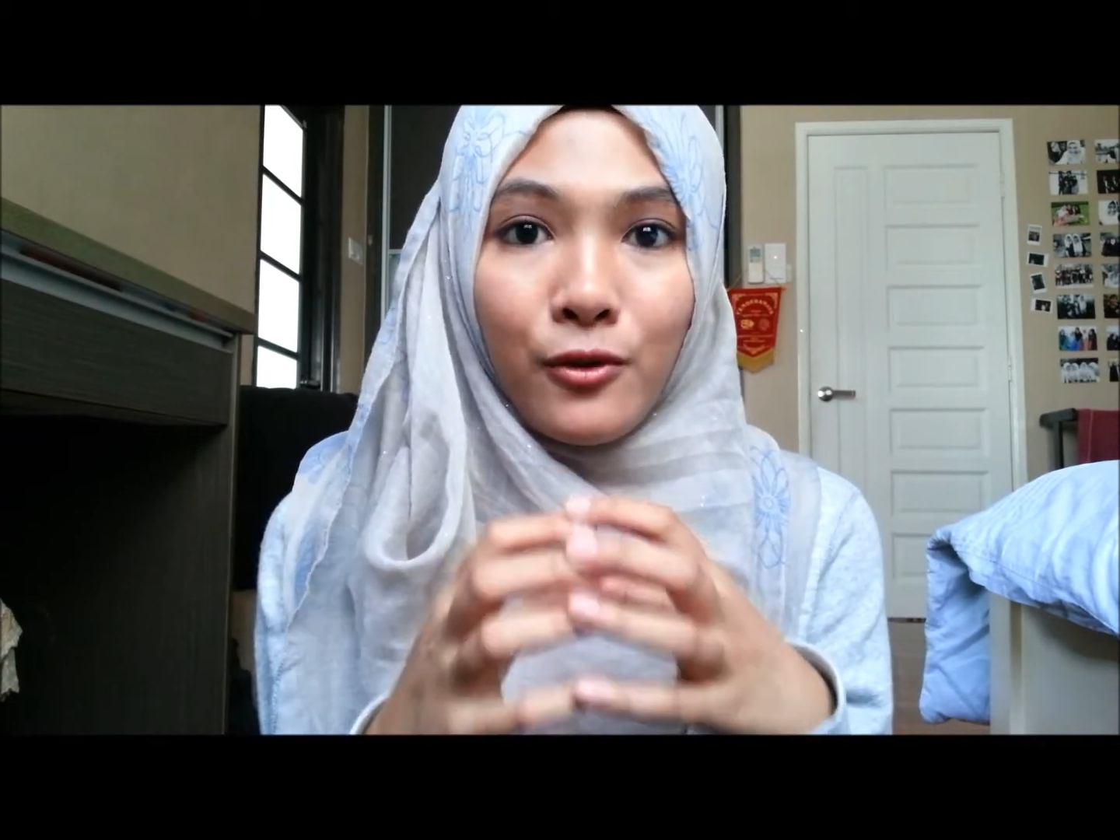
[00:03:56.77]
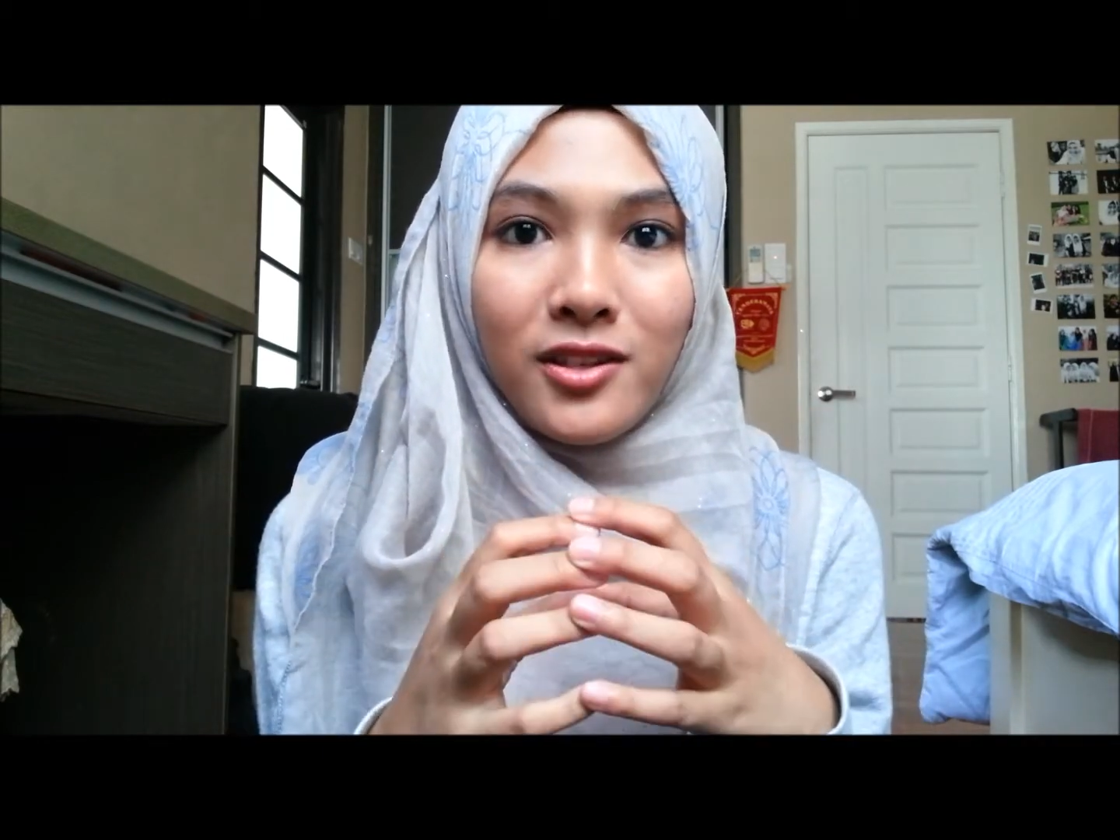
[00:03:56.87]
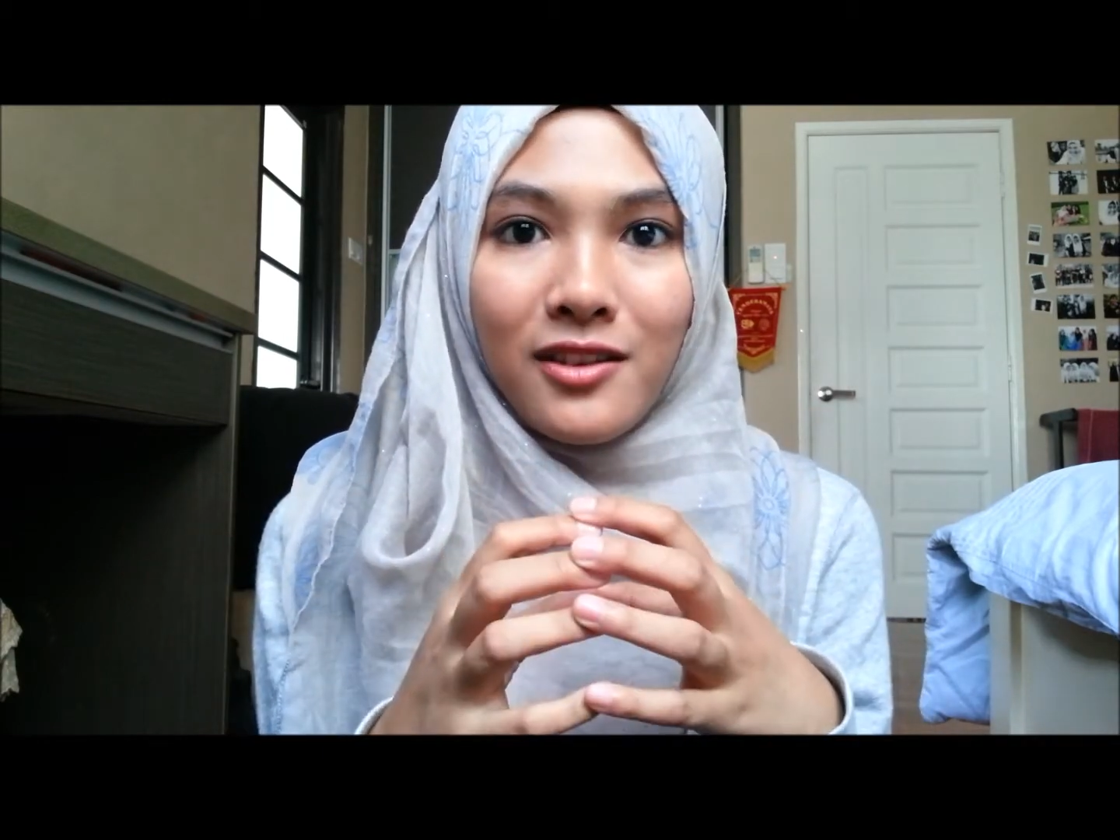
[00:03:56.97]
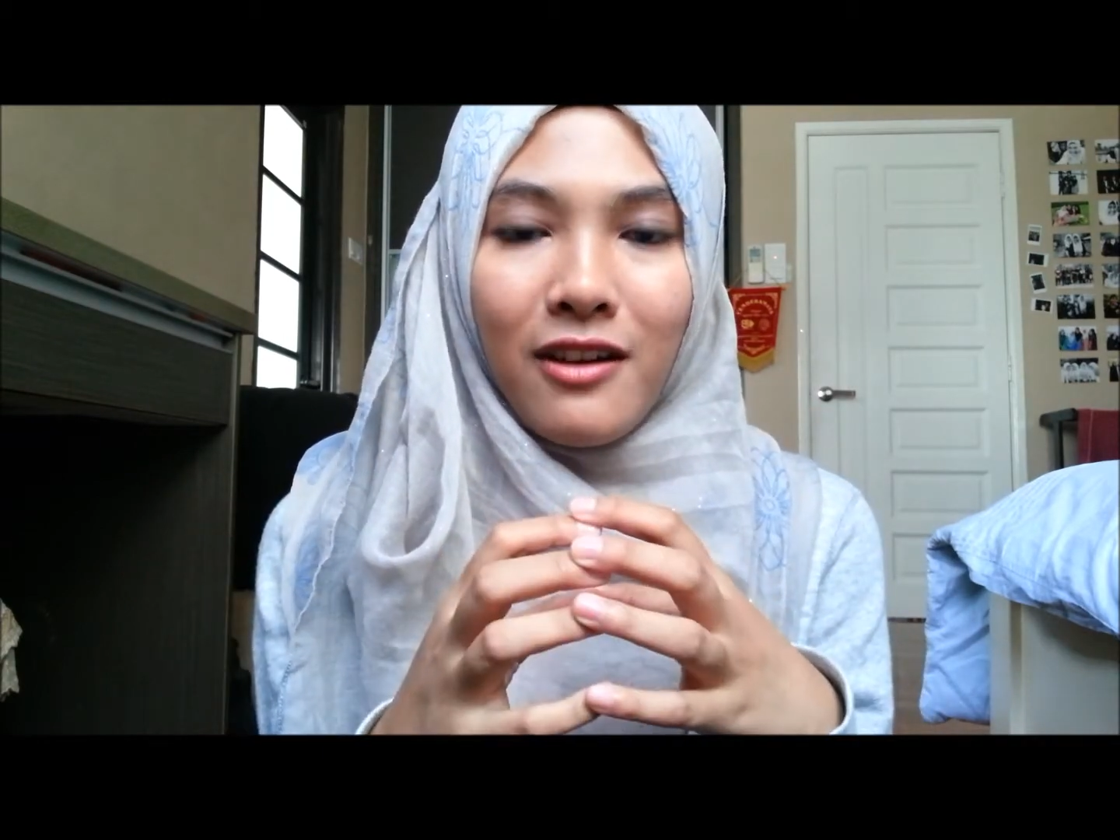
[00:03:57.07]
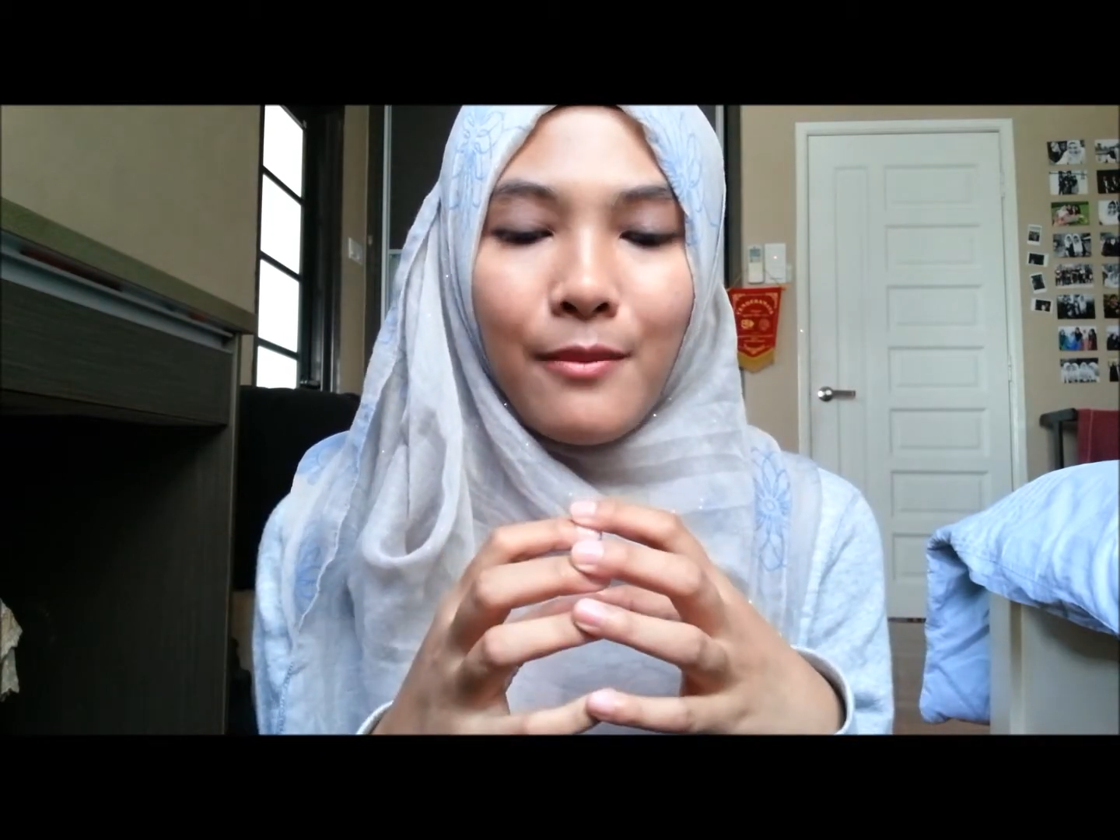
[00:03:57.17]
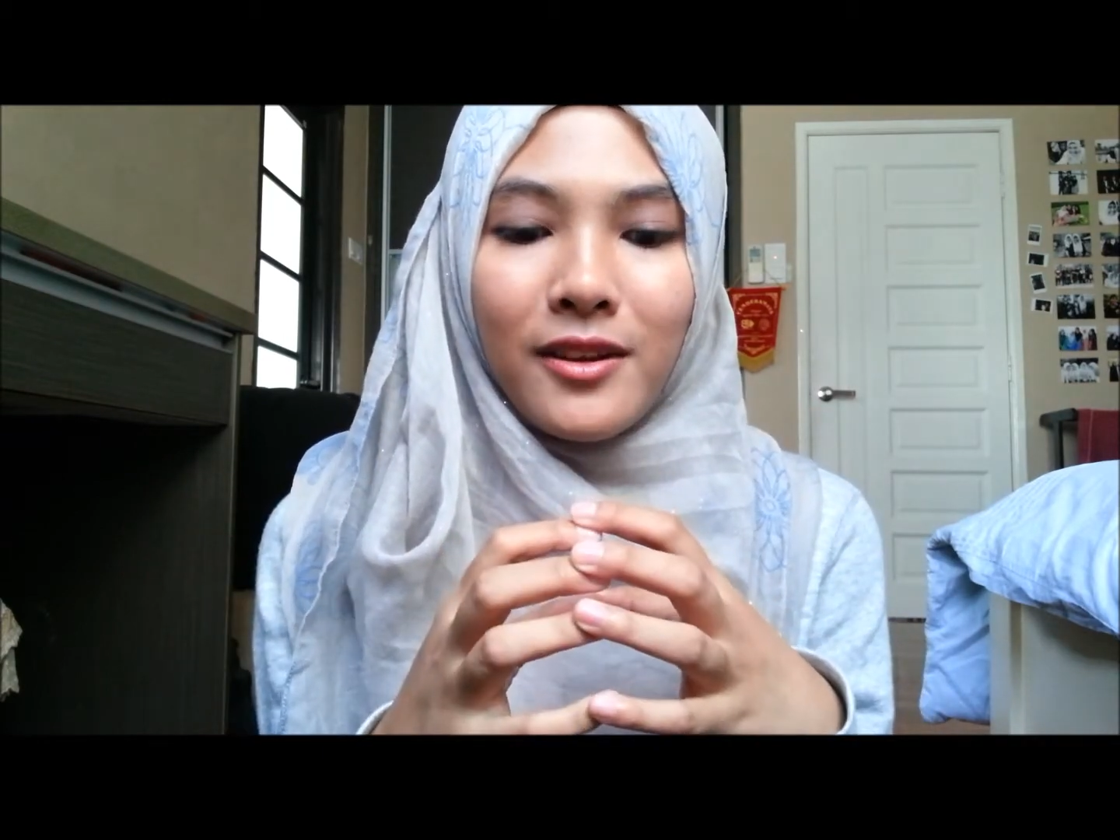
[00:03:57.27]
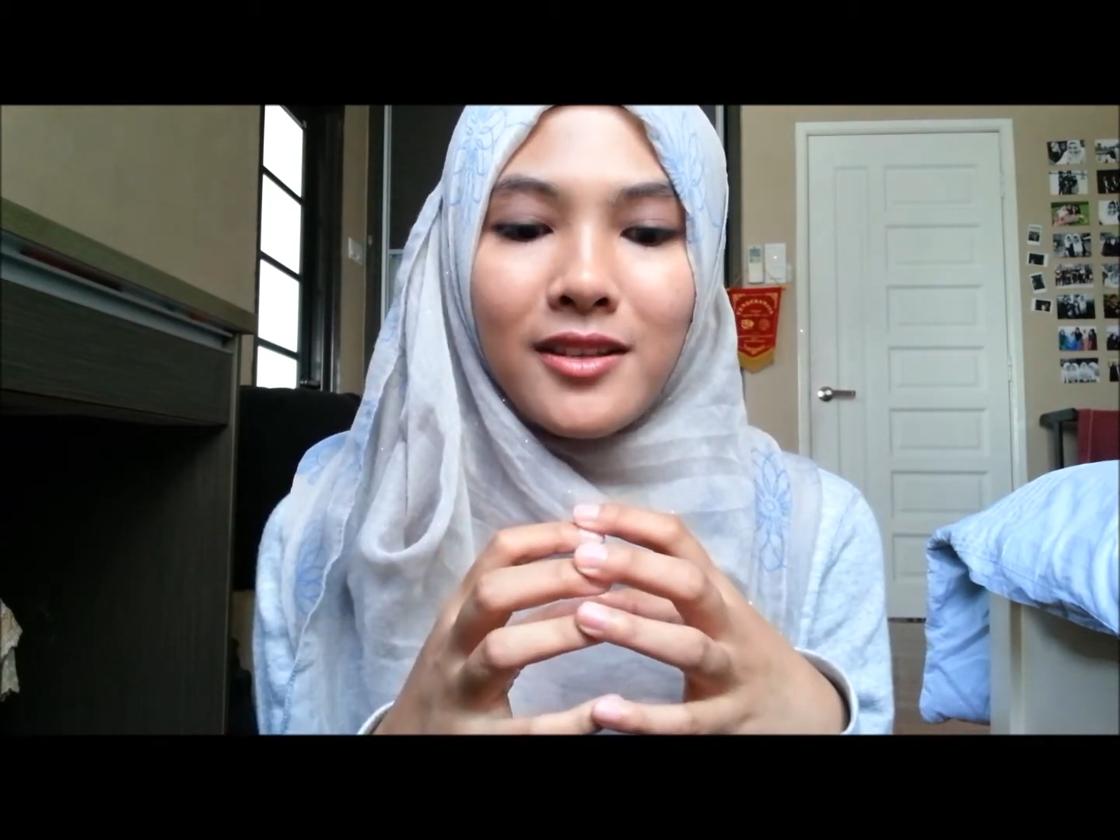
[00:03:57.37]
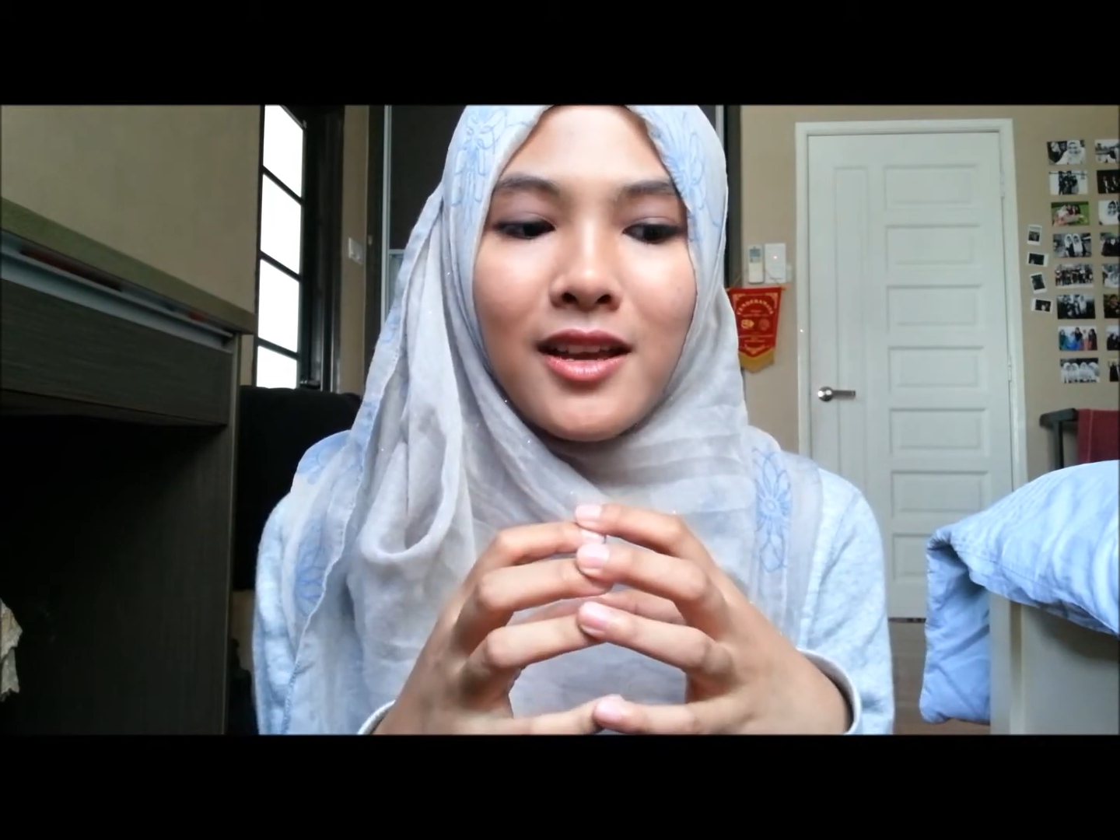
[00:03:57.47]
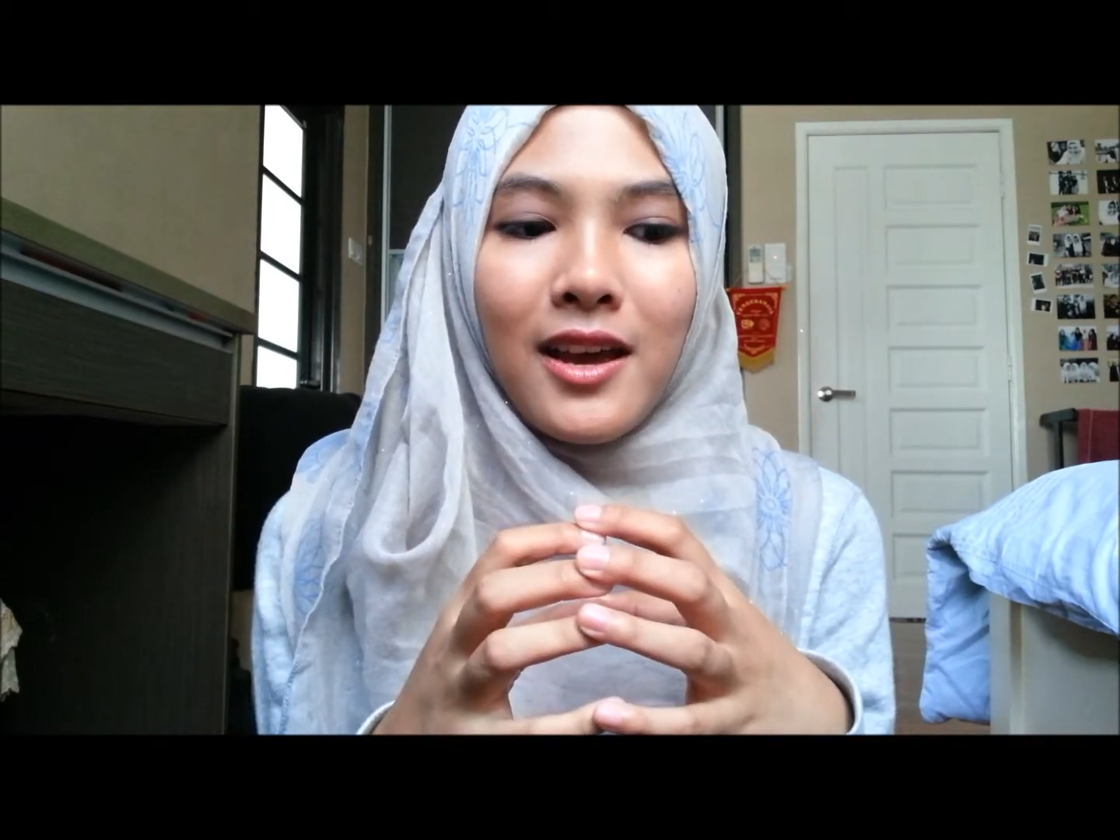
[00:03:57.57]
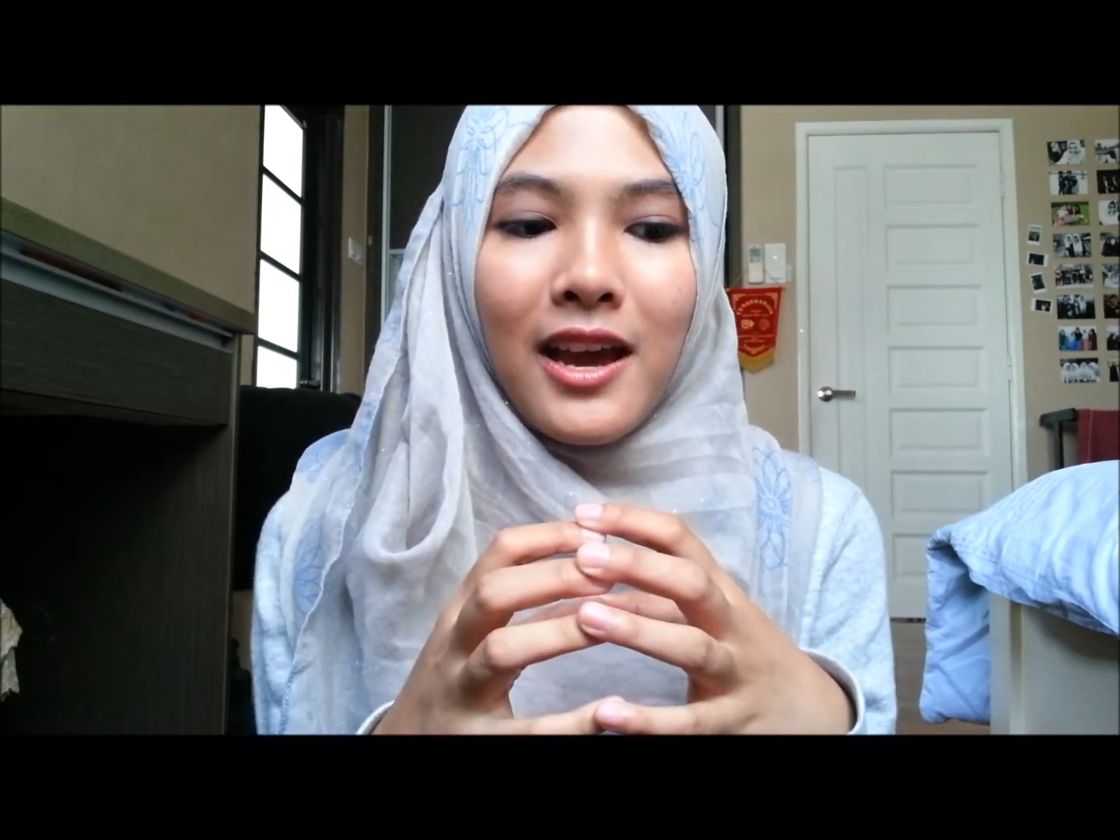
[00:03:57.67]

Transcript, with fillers: bookstagrammers.